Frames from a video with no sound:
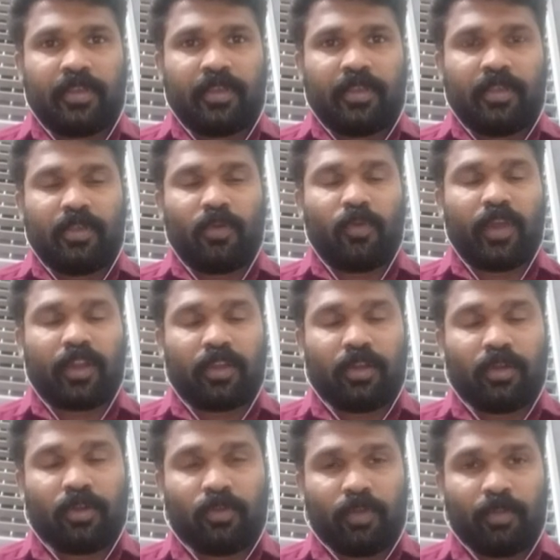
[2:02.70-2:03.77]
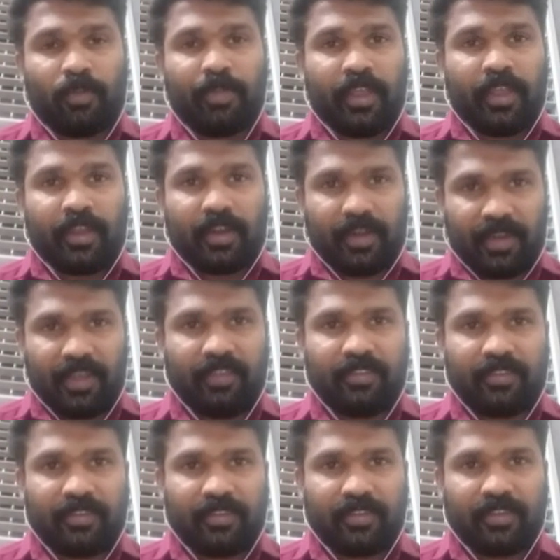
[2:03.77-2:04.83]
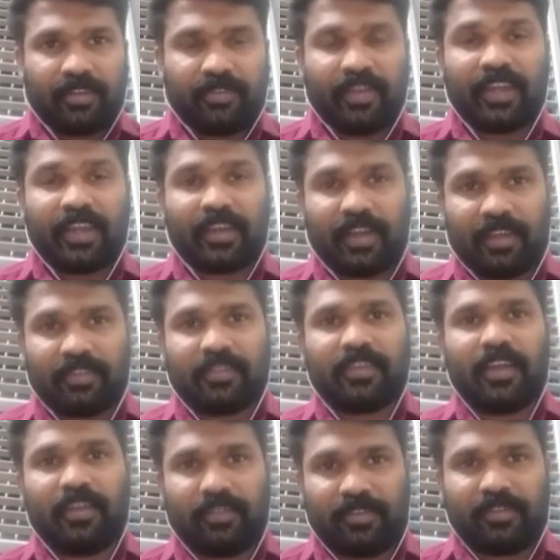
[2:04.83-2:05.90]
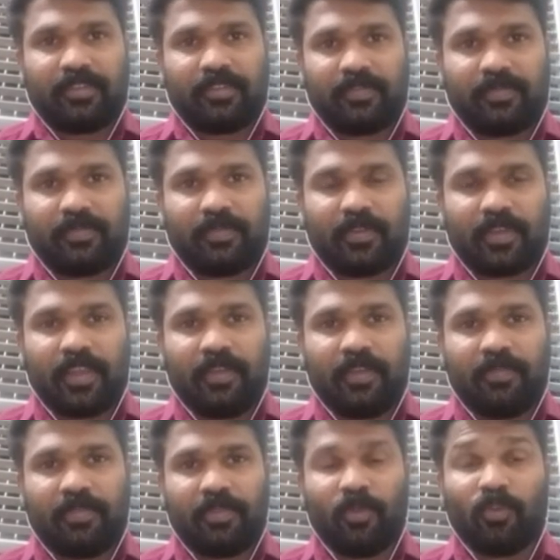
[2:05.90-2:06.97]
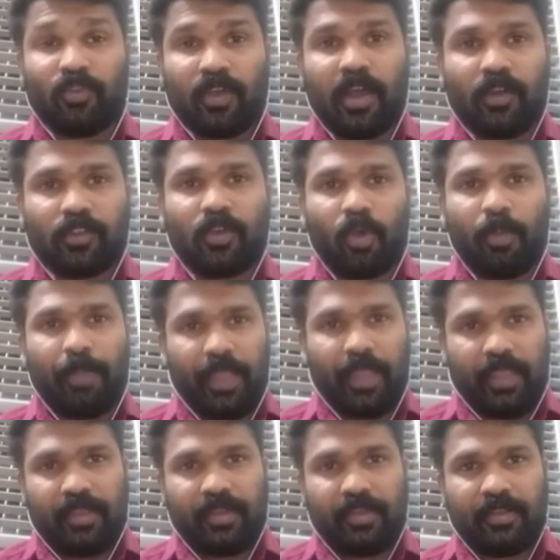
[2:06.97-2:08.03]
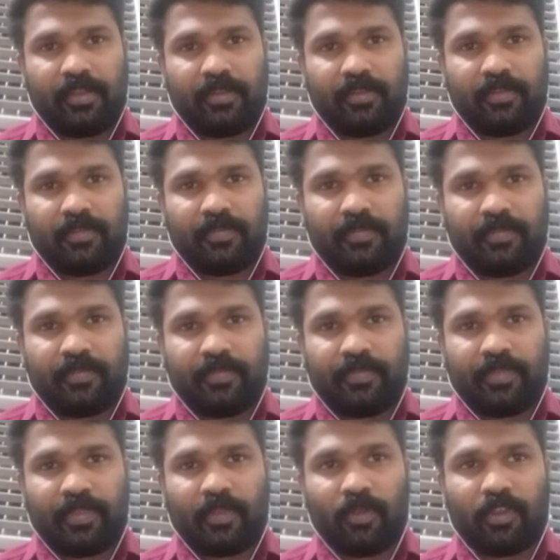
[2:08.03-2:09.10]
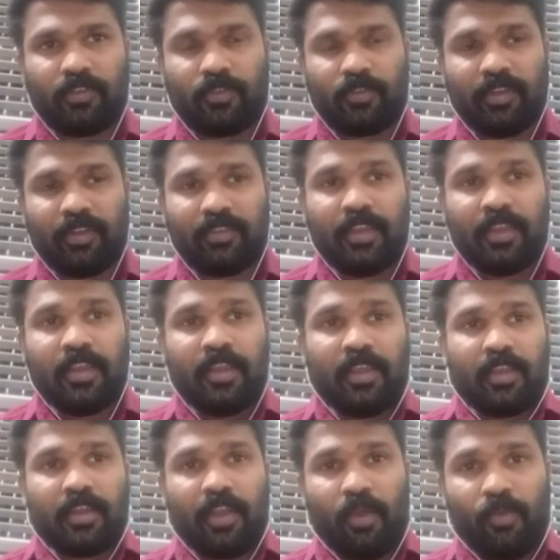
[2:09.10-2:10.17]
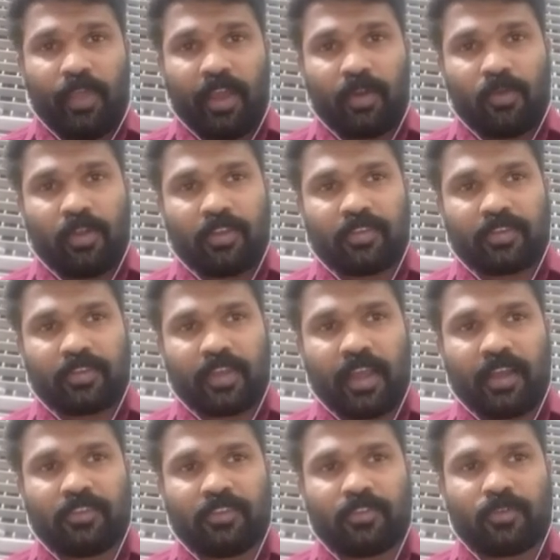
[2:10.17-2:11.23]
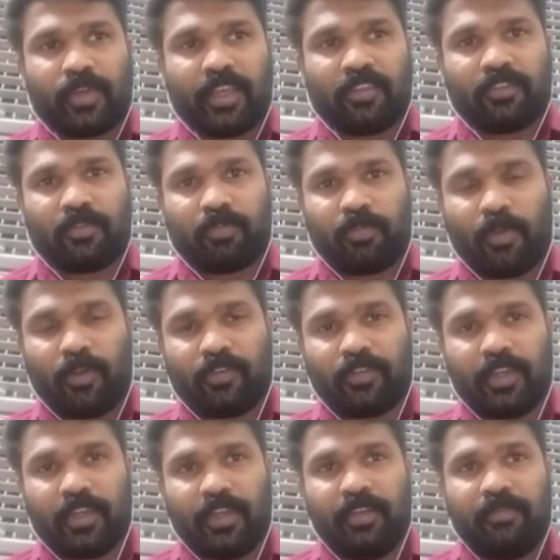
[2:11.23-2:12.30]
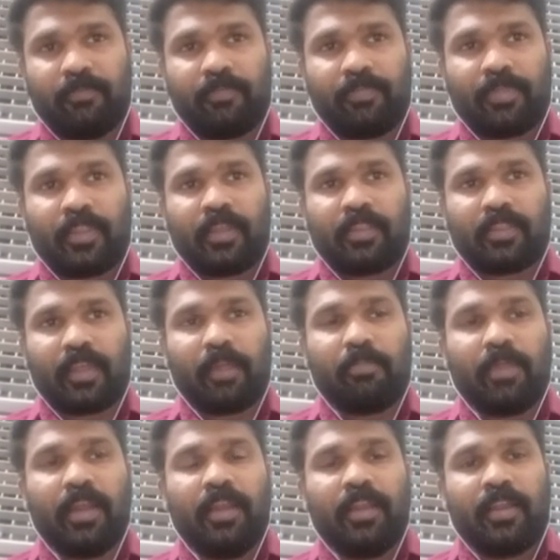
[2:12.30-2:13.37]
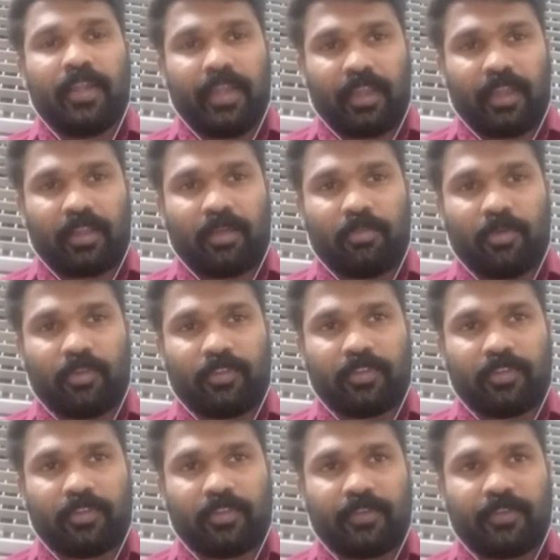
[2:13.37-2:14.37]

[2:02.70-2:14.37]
Your workload will be less when class starts. Okay, those who have the copy. Okay, students. Now we are going to start today's portion, thermal decomposition.